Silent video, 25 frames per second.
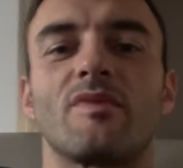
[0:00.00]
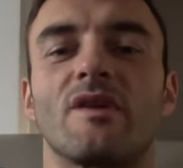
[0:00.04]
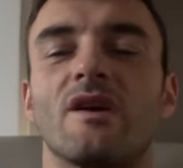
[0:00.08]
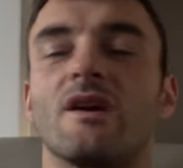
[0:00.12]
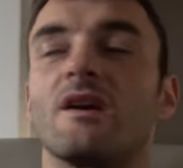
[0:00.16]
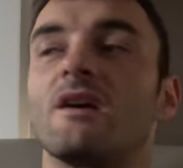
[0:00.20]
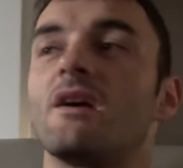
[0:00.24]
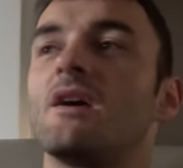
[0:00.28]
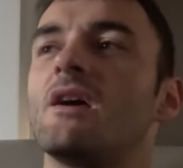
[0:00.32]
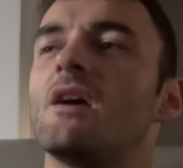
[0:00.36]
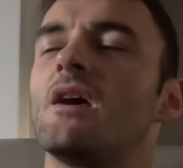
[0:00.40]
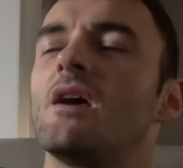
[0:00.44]
it.
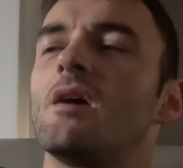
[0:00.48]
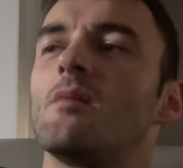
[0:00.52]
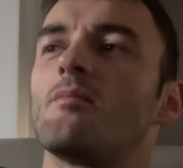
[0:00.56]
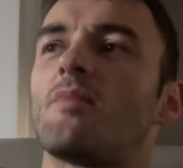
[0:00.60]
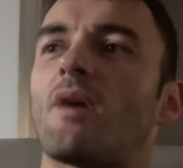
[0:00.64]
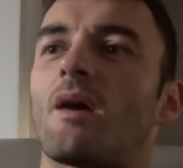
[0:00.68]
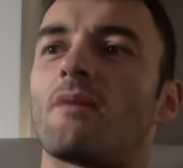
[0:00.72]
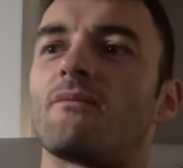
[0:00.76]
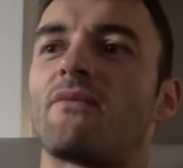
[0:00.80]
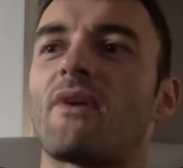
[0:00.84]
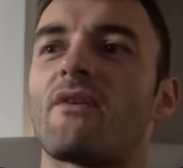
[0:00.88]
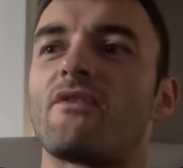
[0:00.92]

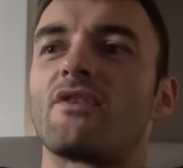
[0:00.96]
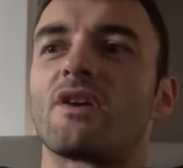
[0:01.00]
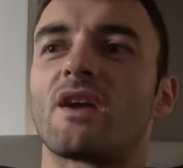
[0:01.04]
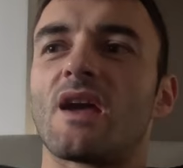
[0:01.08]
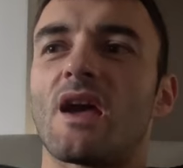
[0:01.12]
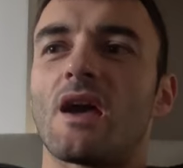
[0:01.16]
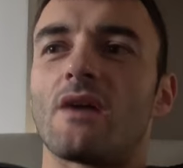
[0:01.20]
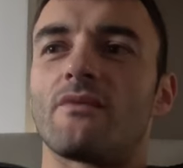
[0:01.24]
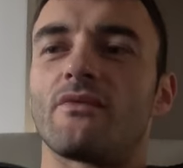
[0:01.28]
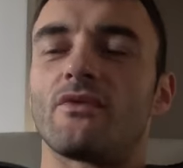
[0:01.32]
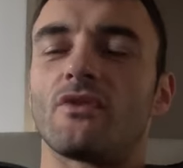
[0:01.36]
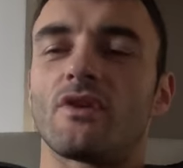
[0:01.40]
But I'm very
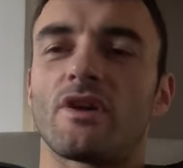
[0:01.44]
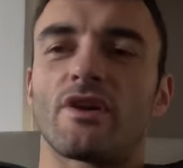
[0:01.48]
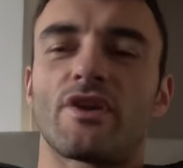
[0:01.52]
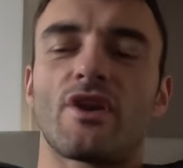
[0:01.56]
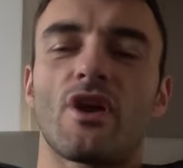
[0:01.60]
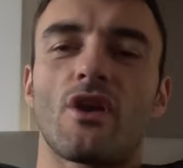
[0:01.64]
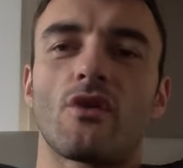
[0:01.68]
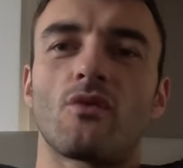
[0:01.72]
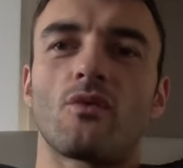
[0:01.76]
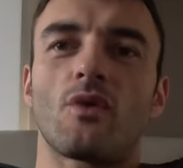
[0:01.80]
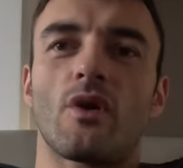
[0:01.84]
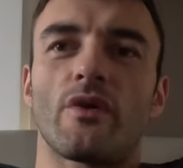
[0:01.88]
careful. I
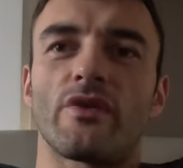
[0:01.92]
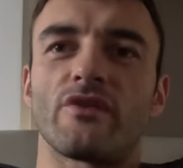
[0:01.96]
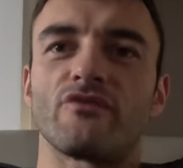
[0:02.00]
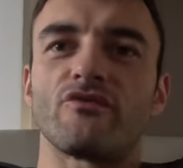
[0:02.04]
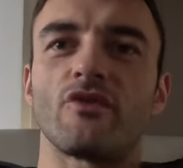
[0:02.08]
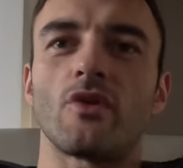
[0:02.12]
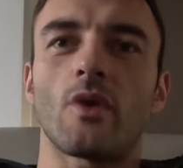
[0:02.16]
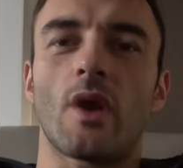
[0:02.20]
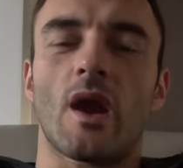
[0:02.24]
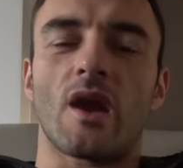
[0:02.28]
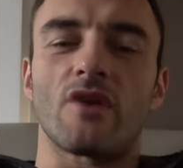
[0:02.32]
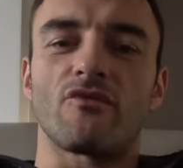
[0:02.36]
know on the
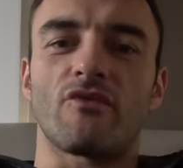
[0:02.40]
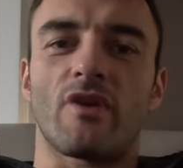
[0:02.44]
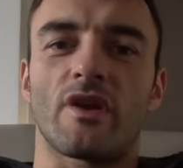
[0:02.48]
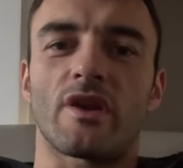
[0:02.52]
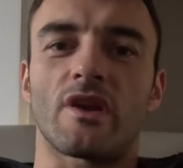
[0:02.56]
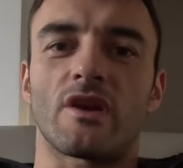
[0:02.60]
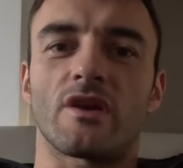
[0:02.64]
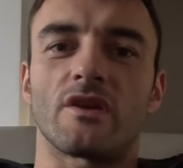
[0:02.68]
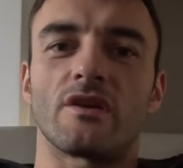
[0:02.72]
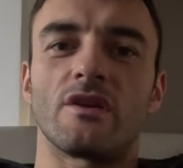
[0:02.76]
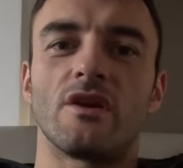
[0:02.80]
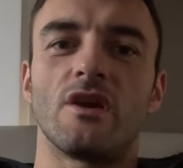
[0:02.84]
route I
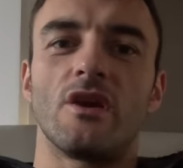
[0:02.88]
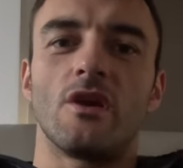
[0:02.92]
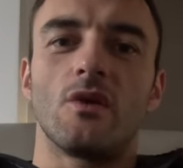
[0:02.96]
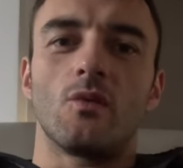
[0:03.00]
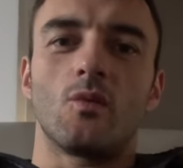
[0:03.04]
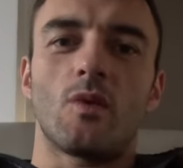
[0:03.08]
run on